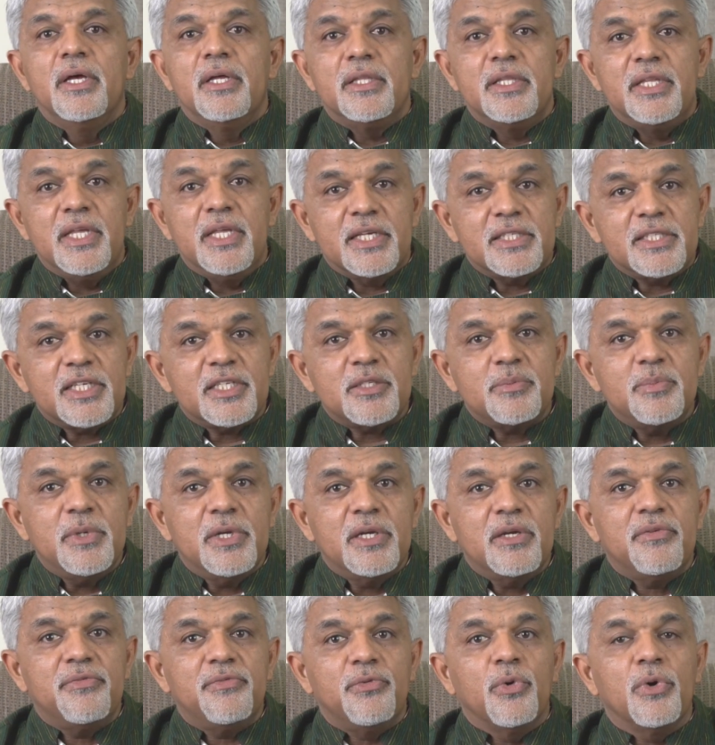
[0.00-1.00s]
The
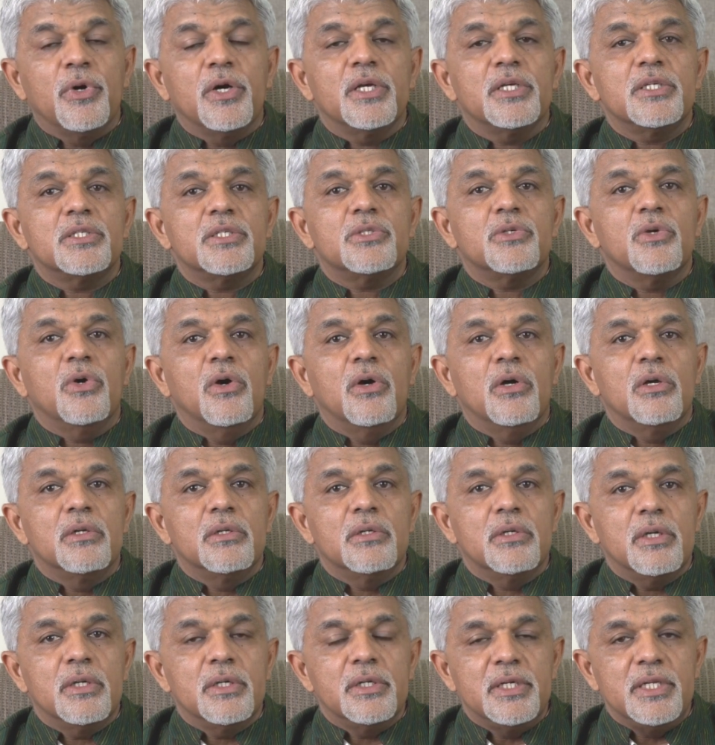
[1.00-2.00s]
assessment focused
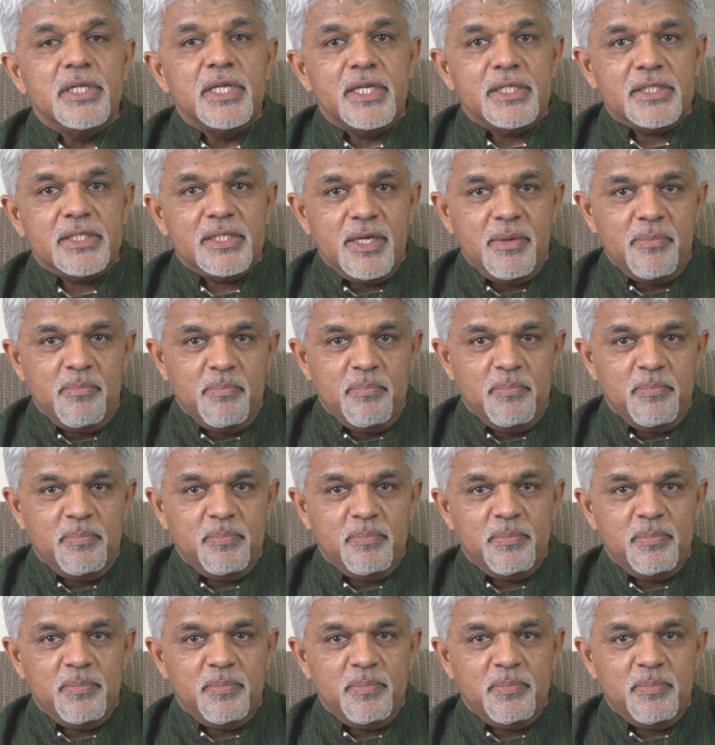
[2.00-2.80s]
on DSM